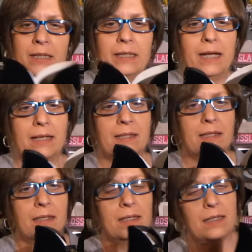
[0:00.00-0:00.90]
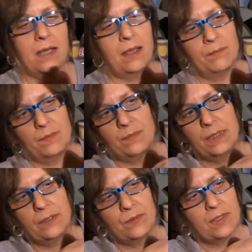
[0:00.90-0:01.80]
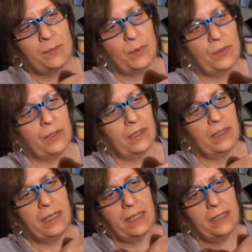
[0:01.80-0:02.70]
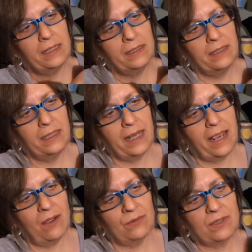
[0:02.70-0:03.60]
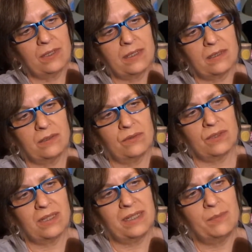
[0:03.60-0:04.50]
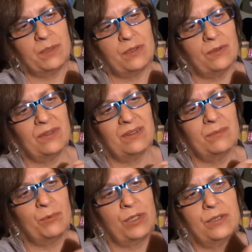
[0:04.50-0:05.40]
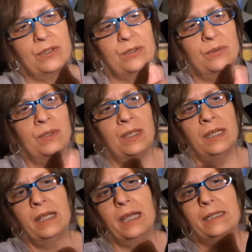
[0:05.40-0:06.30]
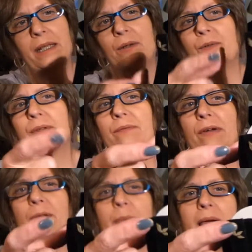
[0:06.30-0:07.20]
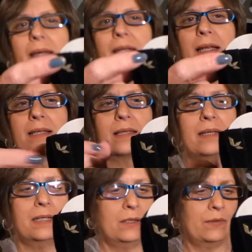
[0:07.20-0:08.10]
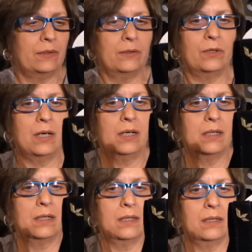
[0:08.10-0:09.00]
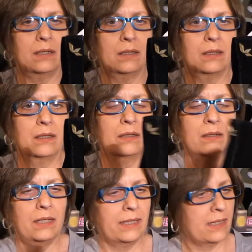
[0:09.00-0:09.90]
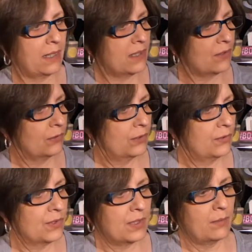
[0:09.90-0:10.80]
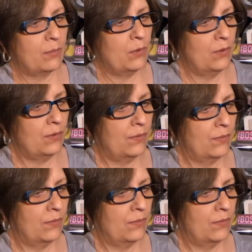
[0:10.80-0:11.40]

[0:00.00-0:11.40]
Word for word: It has the, um, you know, zipper get in and out. It's a little tight, but they're brand new. And then on the very back, it has, you know, the little UGG. I guess that's their little symbol.